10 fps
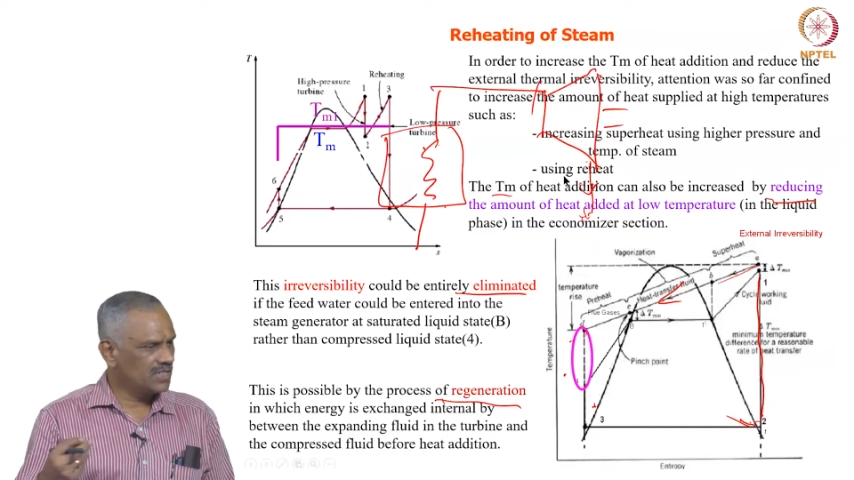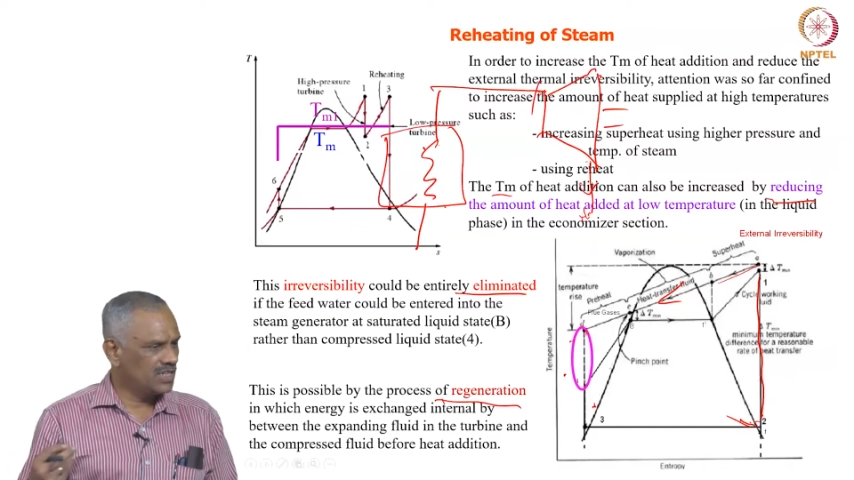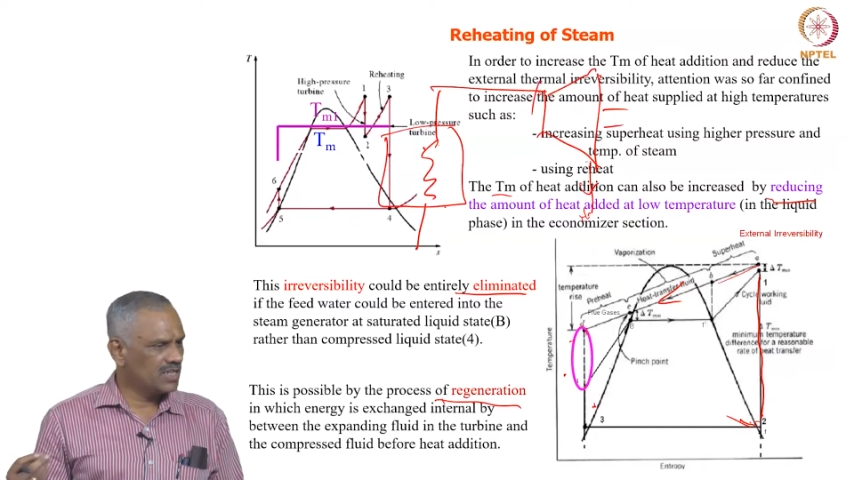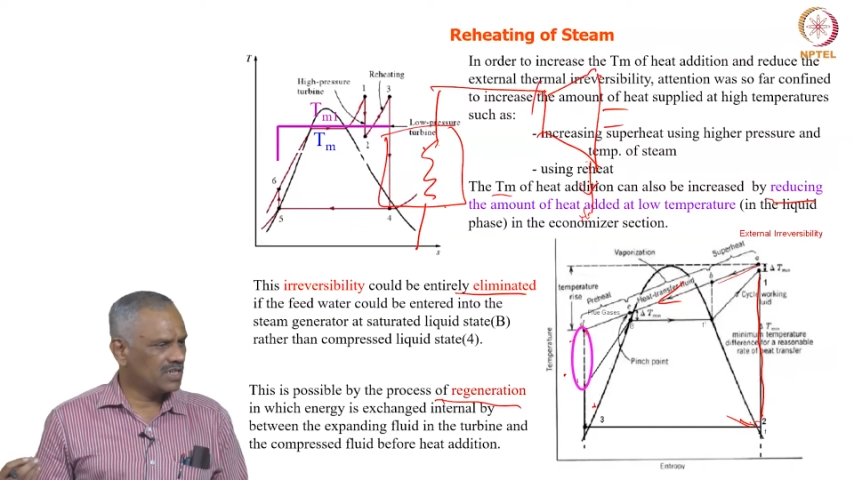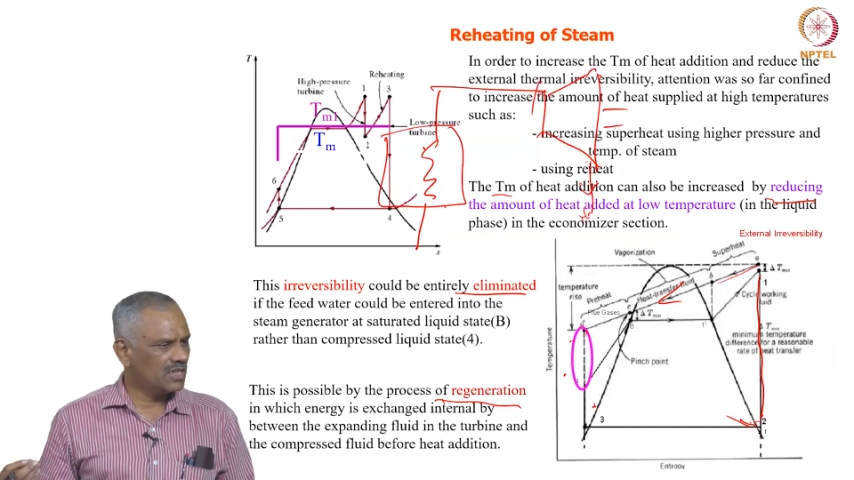
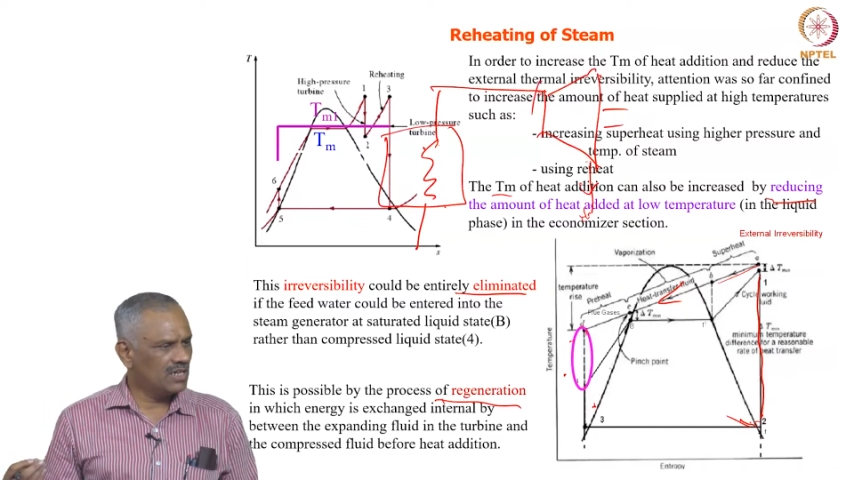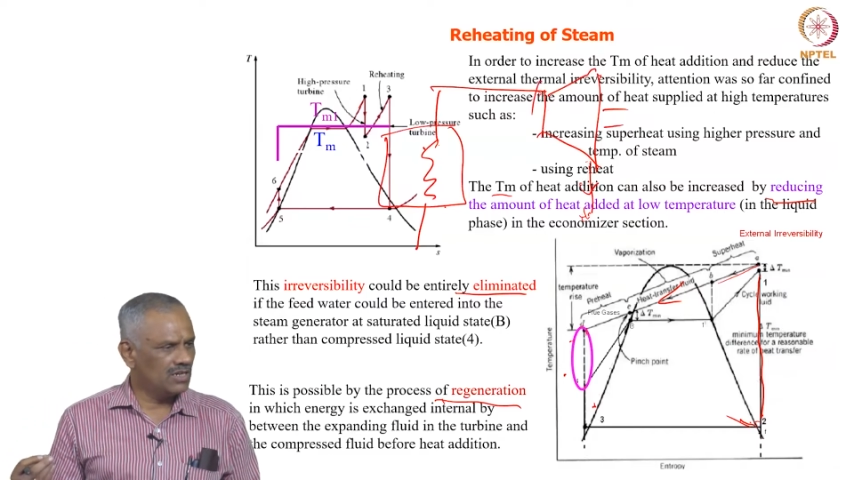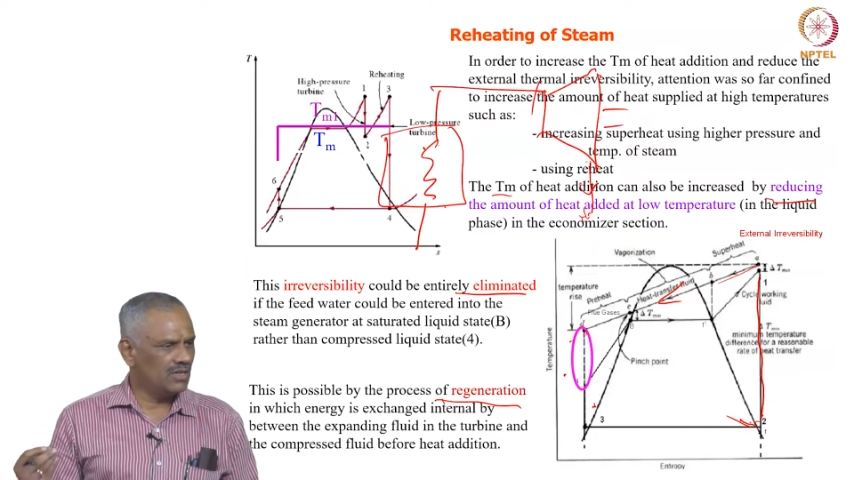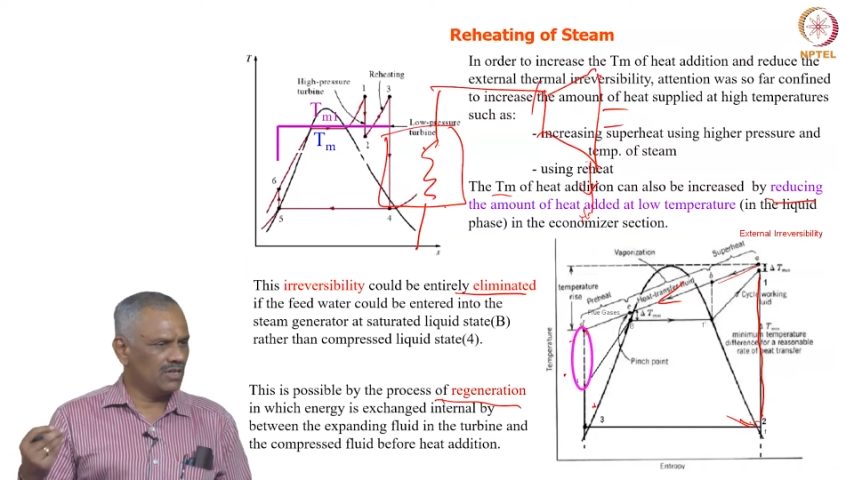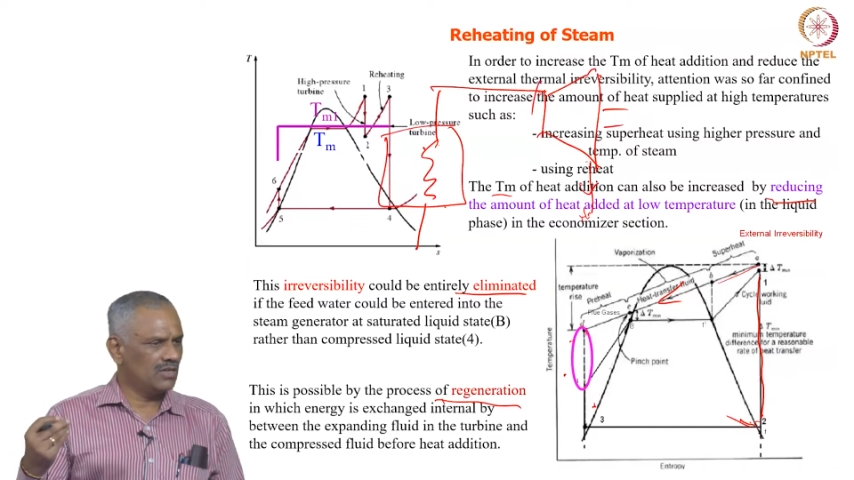
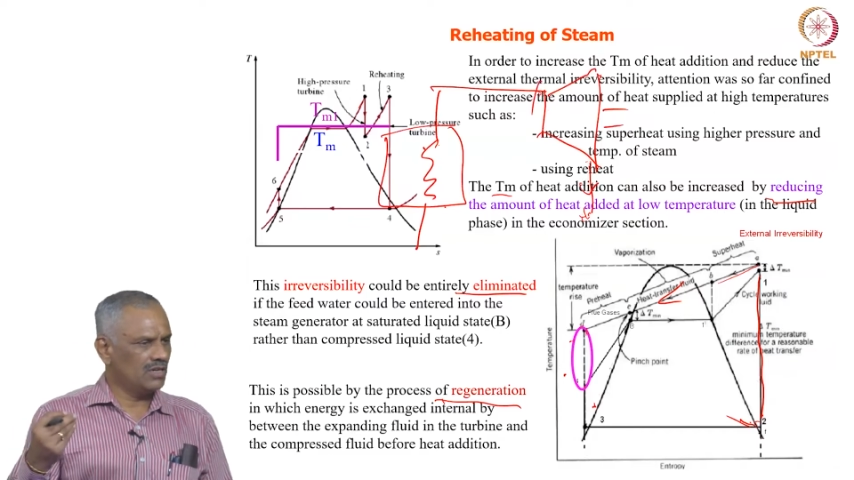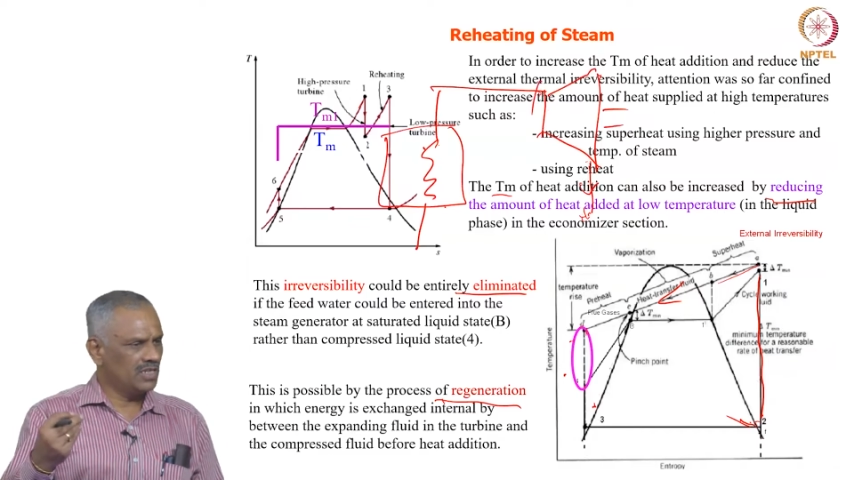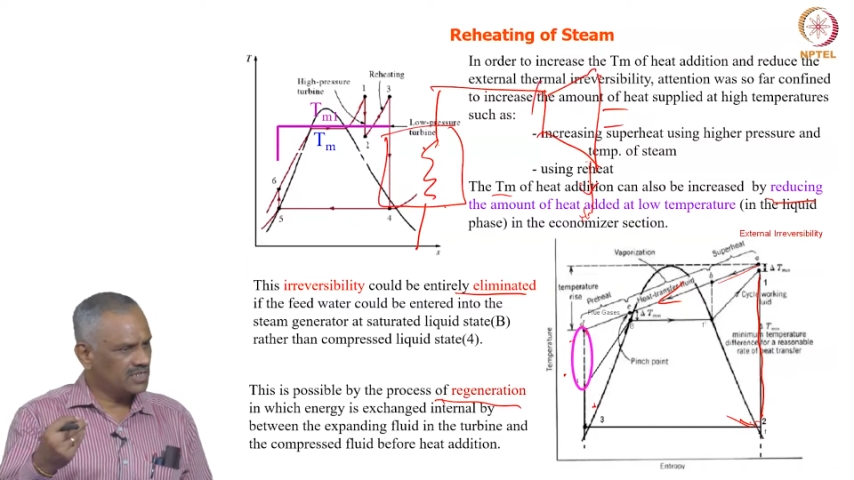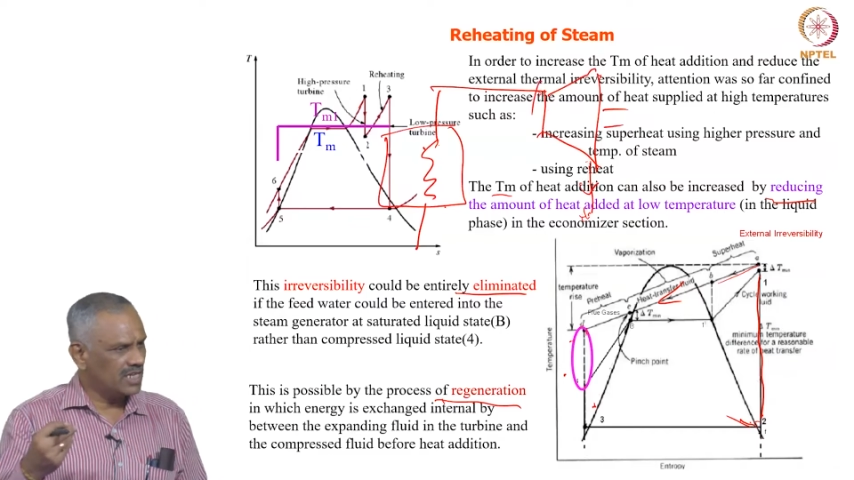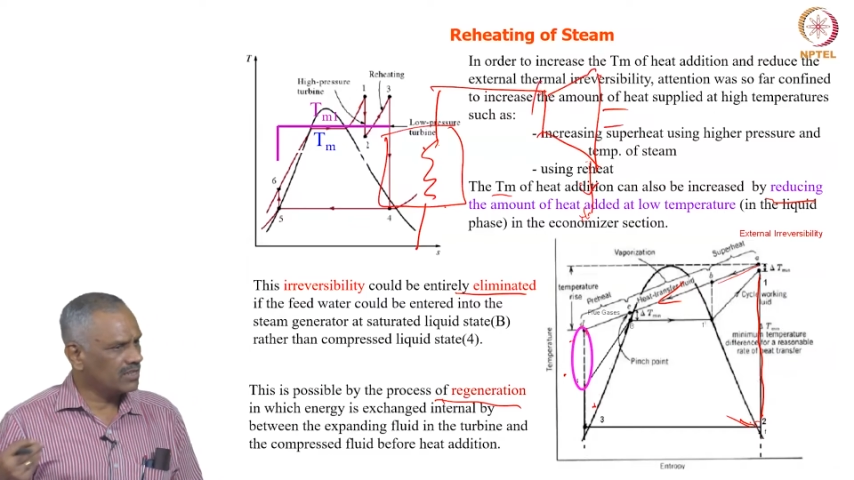
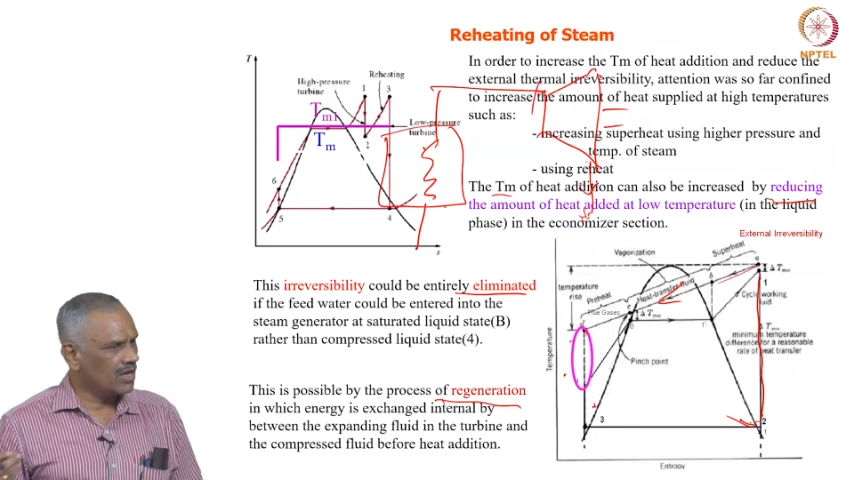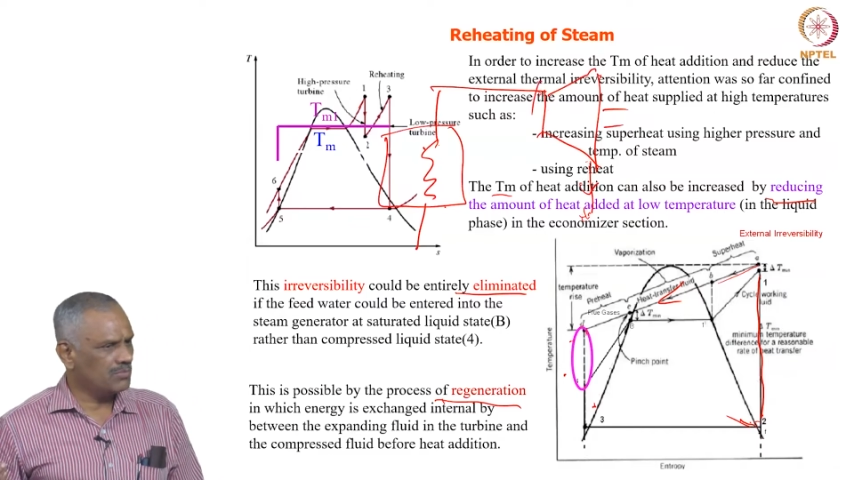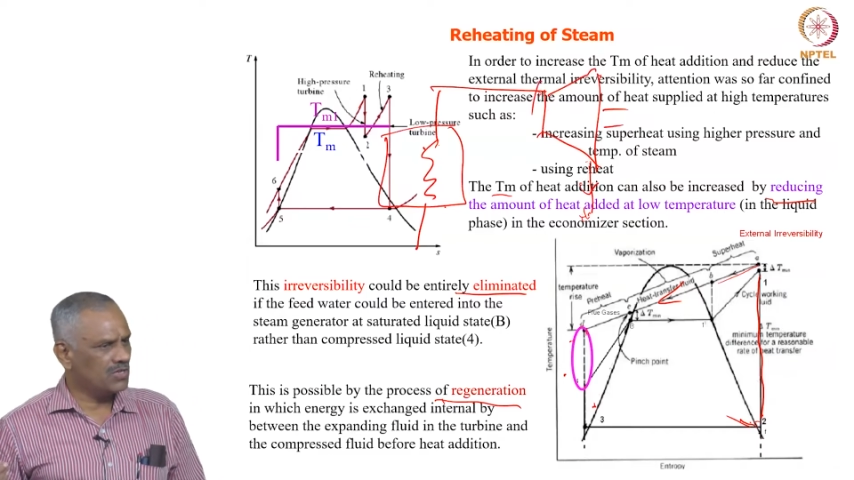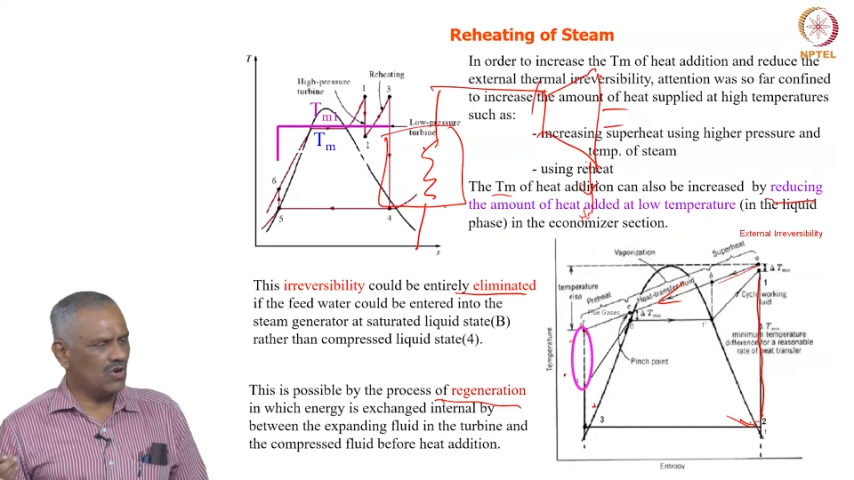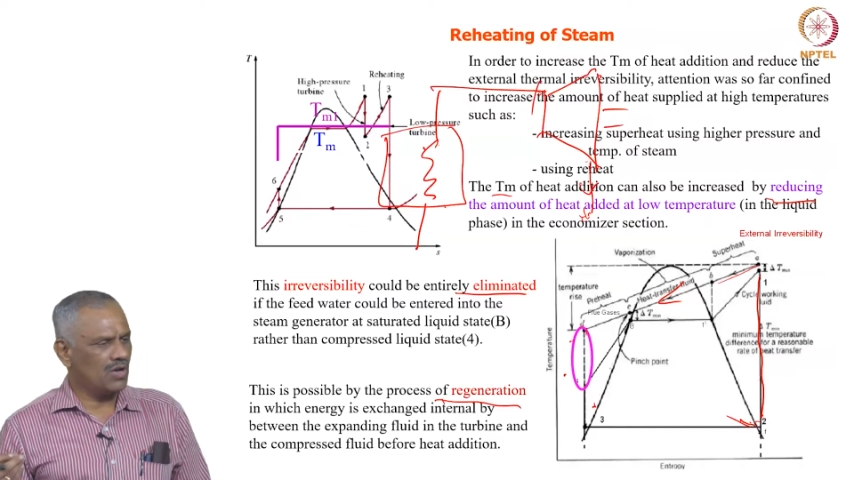
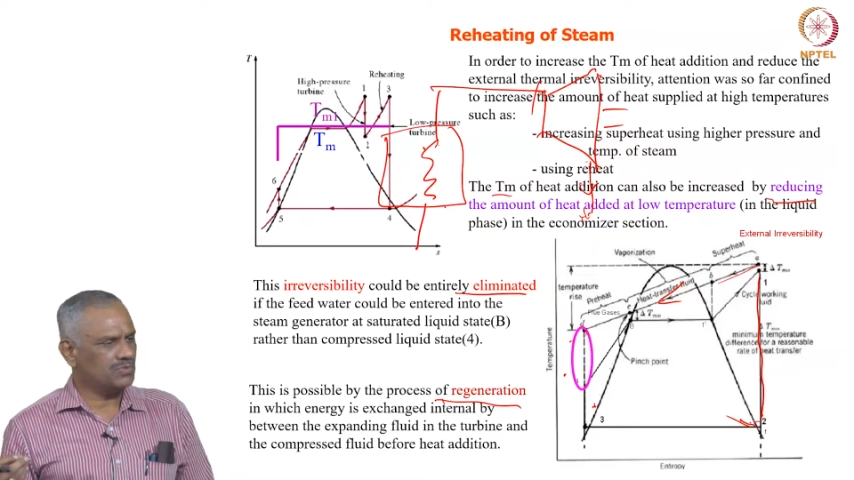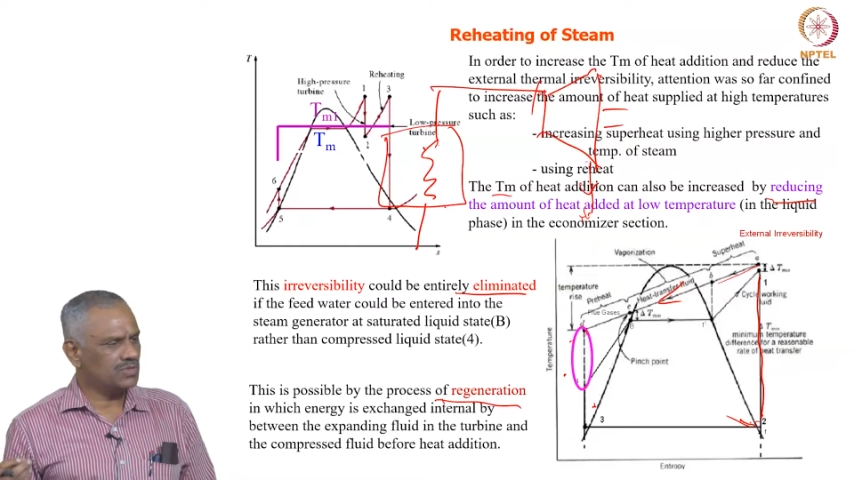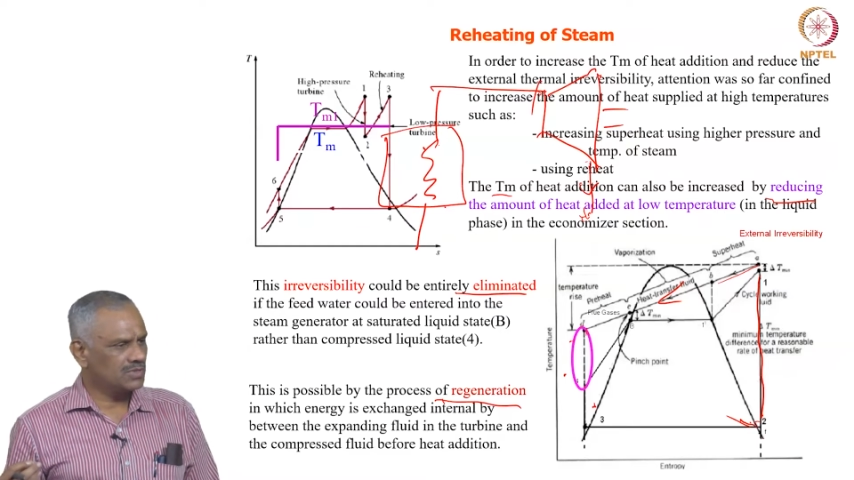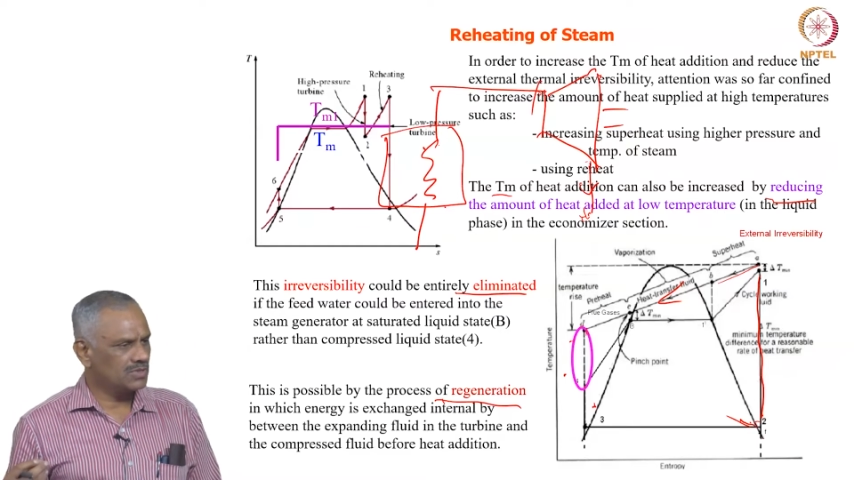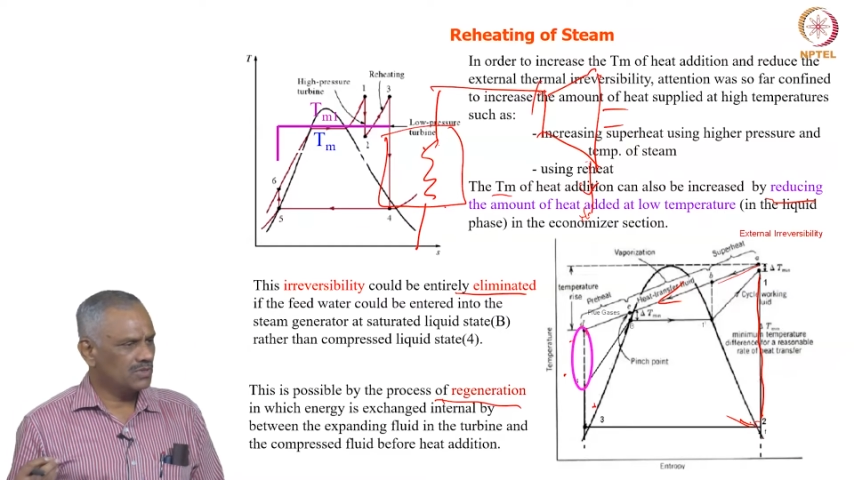enthalpy drops